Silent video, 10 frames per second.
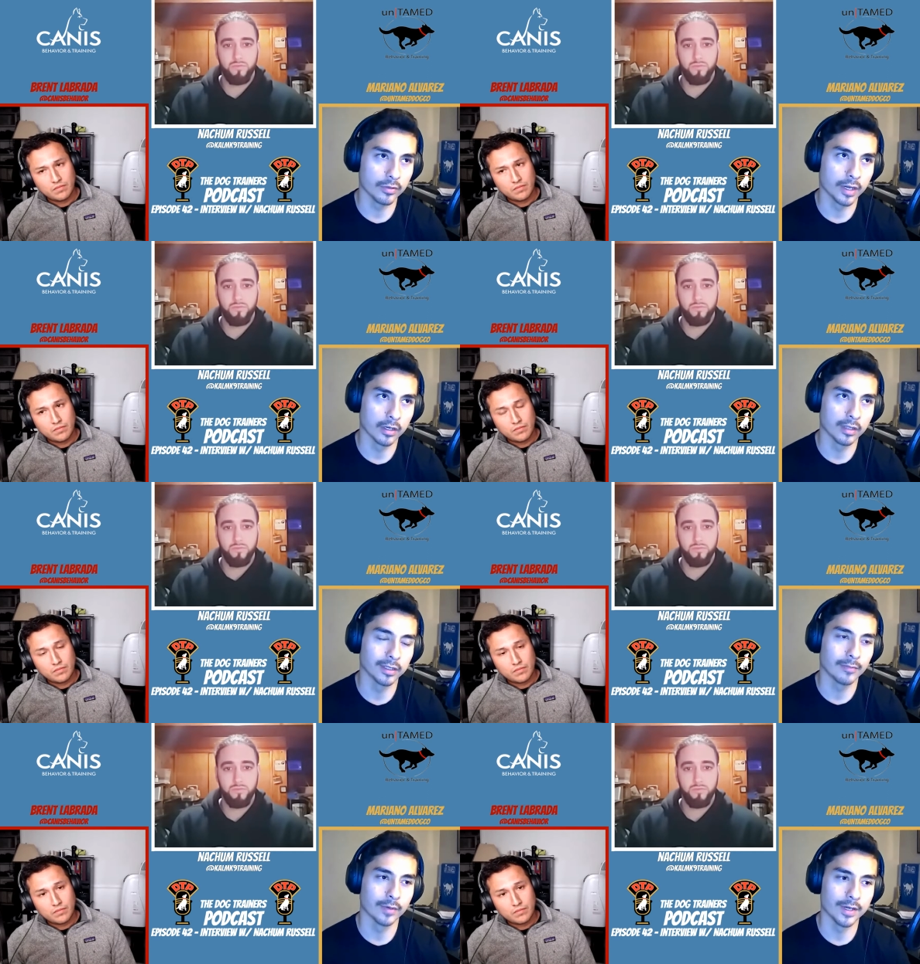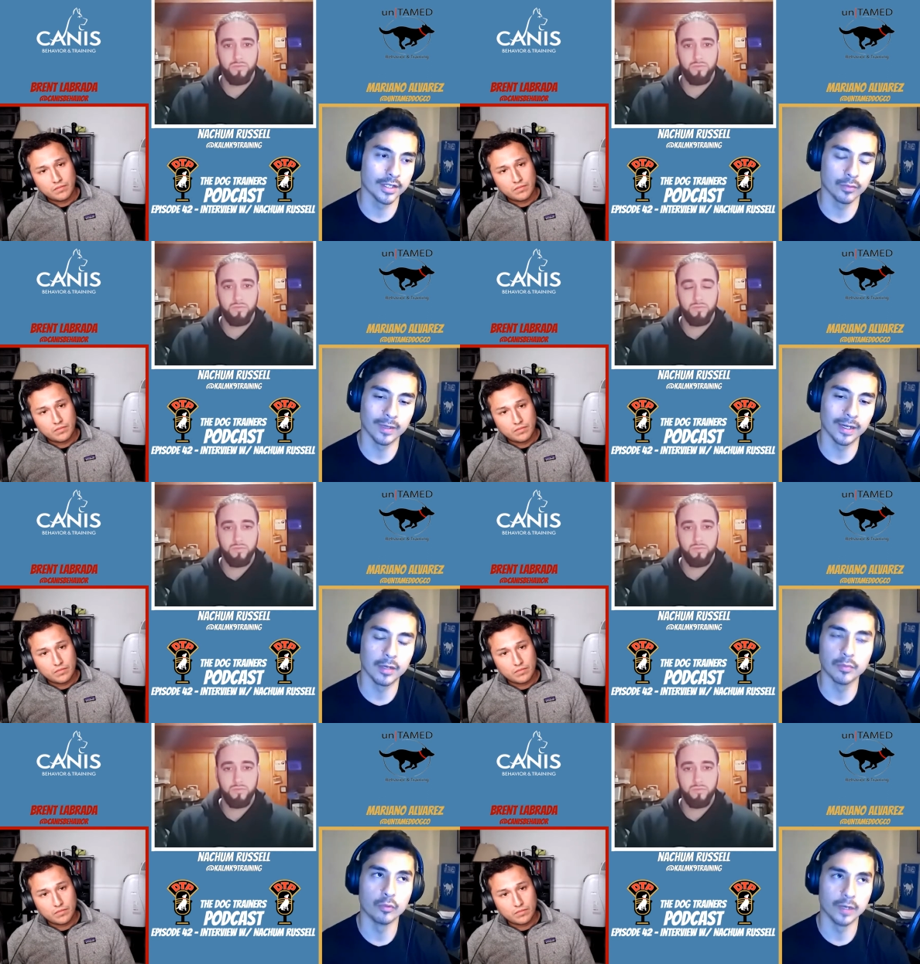Speaker 1: that collaboration will
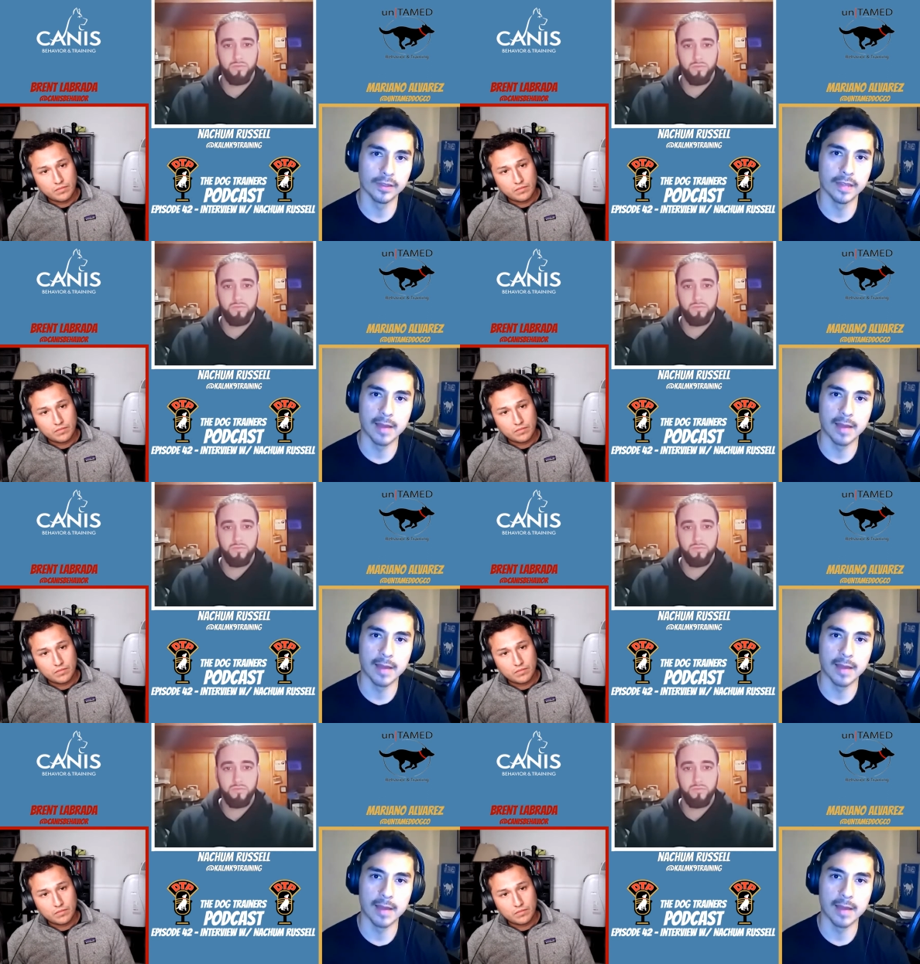help with that